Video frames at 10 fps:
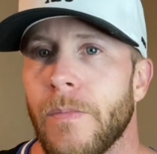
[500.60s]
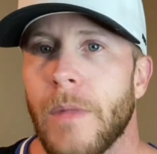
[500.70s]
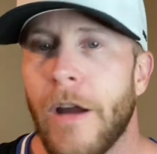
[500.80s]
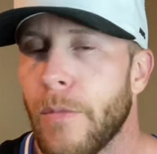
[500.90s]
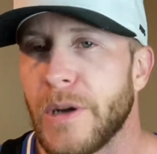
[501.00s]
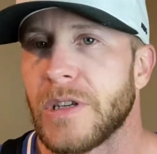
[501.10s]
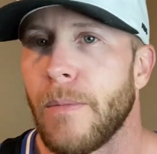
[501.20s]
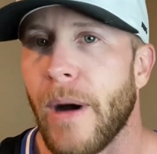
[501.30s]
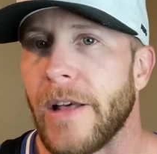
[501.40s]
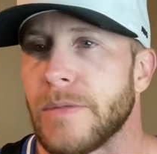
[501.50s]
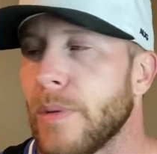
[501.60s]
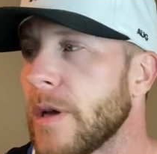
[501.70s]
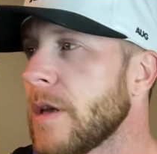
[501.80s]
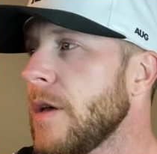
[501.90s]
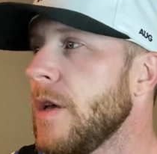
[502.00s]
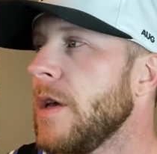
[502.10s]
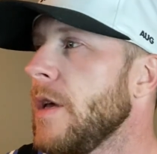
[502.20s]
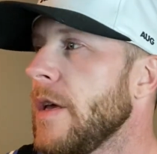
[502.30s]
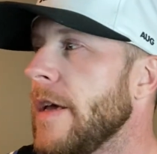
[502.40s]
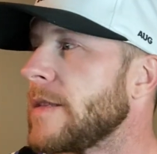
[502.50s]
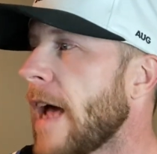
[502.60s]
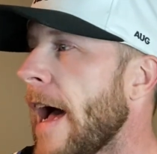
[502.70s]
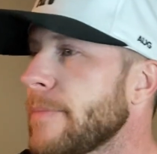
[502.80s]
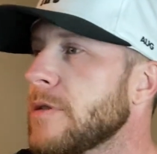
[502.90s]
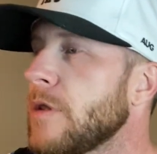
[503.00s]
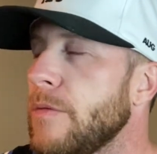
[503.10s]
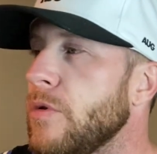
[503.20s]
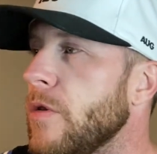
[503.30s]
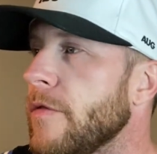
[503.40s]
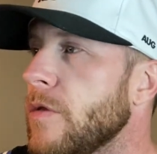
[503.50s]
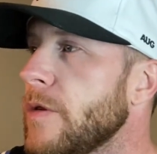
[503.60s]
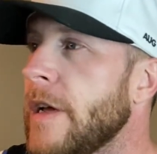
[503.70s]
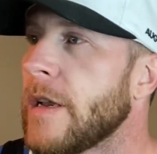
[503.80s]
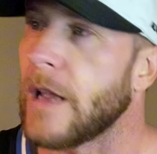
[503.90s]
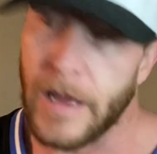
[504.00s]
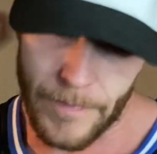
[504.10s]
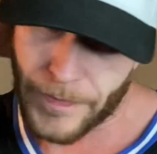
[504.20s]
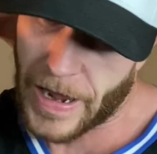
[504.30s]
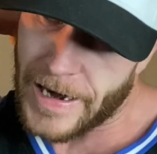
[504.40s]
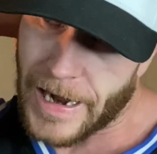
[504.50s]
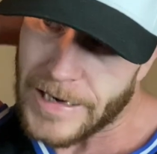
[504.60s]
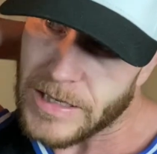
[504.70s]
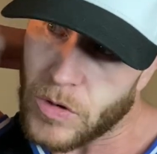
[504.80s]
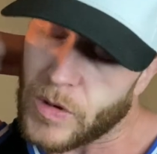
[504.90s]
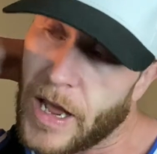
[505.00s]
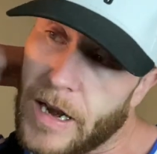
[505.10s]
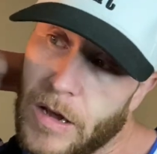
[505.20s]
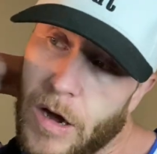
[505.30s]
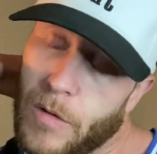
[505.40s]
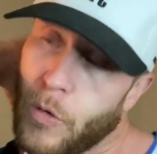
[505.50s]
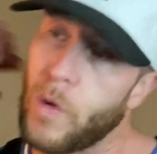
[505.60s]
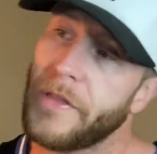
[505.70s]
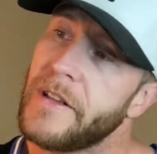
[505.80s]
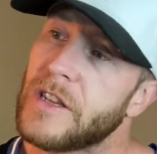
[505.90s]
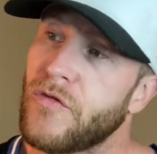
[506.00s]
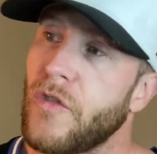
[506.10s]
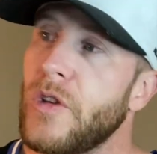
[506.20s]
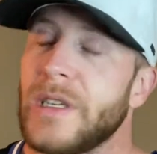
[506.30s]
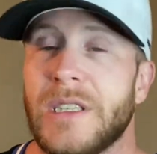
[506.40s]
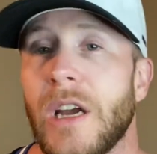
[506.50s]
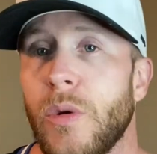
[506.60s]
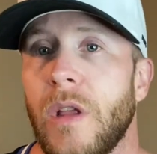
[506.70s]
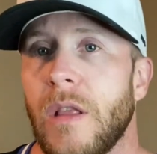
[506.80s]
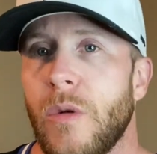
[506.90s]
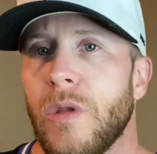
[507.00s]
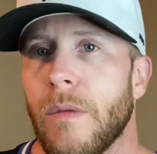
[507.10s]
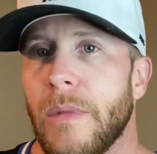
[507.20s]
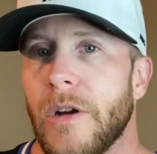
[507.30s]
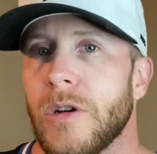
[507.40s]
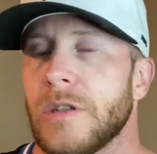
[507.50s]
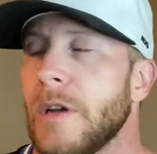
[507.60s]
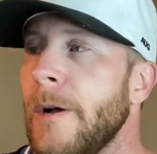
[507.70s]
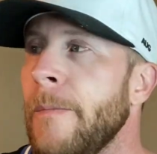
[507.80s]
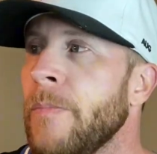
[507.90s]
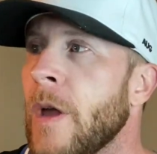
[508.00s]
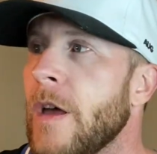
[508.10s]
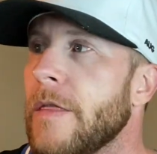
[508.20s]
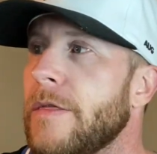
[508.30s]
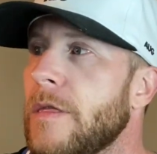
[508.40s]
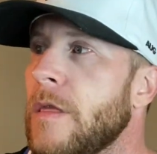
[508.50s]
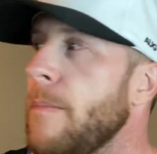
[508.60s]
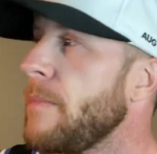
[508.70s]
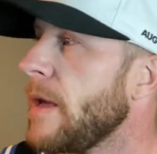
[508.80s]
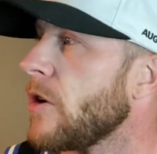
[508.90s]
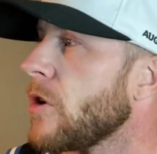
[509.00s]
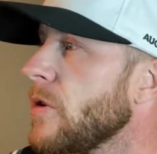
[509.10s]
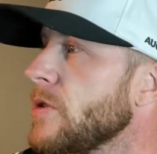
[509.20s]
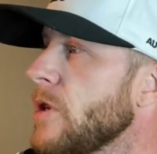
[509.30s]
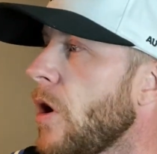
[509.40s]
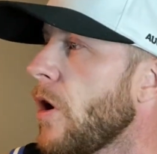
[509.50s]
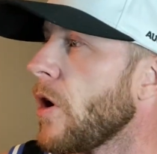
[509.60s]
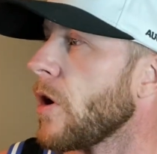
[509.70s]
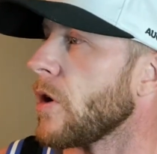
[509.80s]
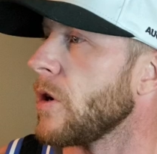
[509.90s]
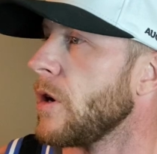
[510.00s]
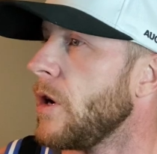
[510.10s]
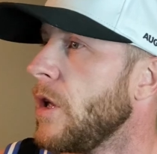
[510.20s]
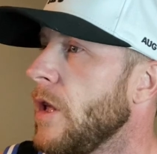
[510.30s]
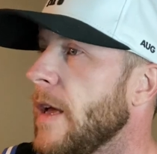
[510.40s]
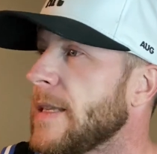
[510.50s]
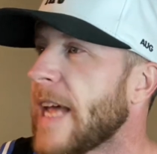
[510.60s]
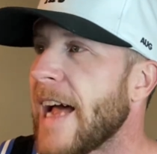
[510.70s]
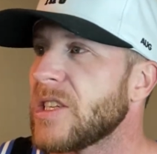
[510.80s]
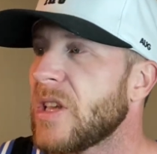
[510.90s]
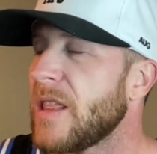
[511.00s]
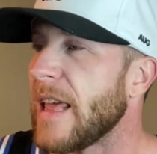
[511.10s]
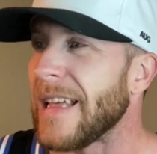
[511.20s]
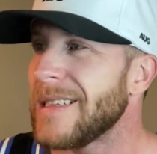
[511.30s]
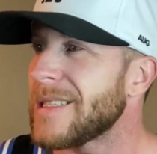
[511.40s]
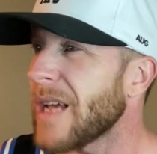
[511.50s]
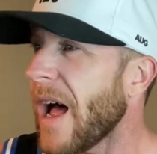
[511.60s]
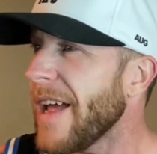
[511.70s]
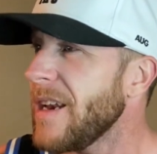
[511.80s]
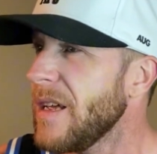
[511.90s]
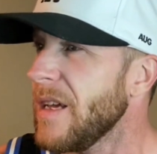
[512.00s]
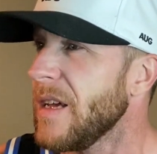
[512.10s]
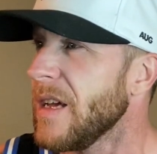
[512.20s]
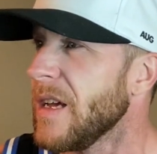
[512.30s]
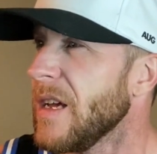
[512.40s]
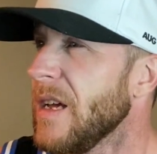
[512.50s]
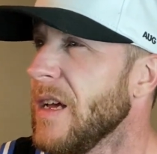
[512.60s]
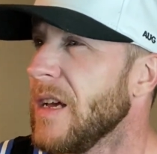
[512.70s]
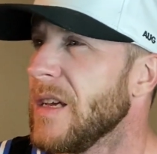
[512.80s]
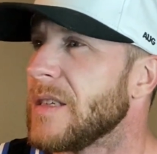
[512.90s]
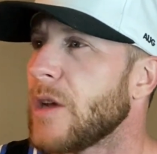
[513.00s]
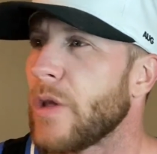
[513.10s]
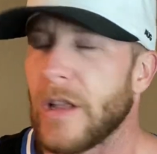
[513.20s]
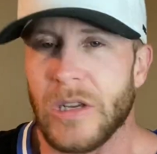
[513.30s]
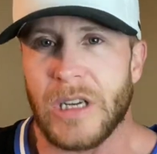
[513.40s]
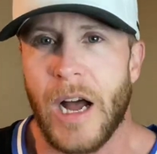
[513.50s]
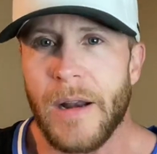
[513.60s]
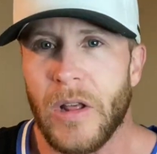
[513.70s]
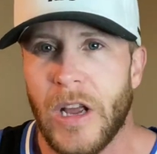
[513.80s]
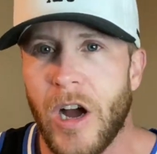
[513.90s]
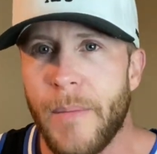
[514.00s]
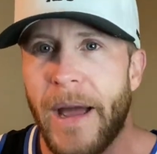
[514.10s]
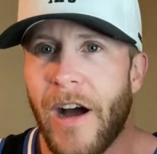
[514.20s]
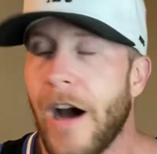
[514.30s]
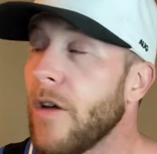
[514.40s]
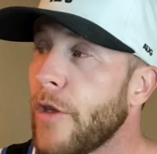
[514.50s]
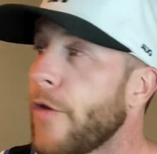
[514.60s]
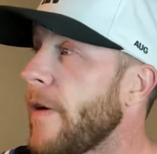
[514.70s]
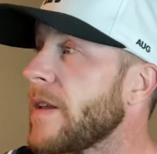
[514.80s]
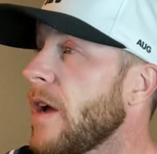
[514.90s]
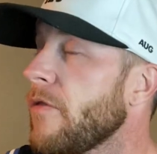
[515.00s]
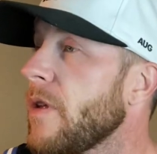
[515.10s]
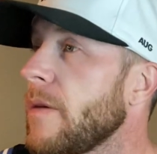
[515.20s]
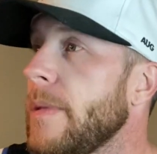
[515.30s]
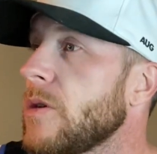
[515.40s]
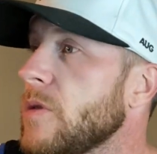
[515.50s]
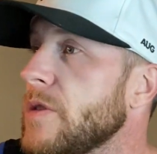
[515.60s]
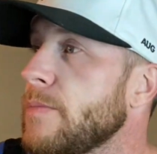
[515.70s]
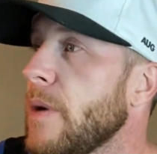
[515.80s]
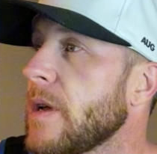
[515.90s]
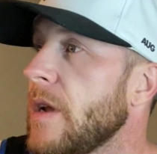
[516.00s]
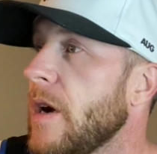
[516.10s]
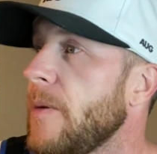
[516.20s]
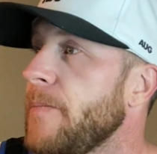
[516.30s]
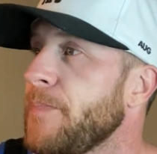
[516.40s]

Everybody's gonna buy this bike. It's absolutely beautiful, and I just don't get it. The one thing that's really sick what they did with the mirrors. The mirrors are attached to the inside. So they just kind of like come out. I don't know if I'd get rid of the mirrors on this bike now.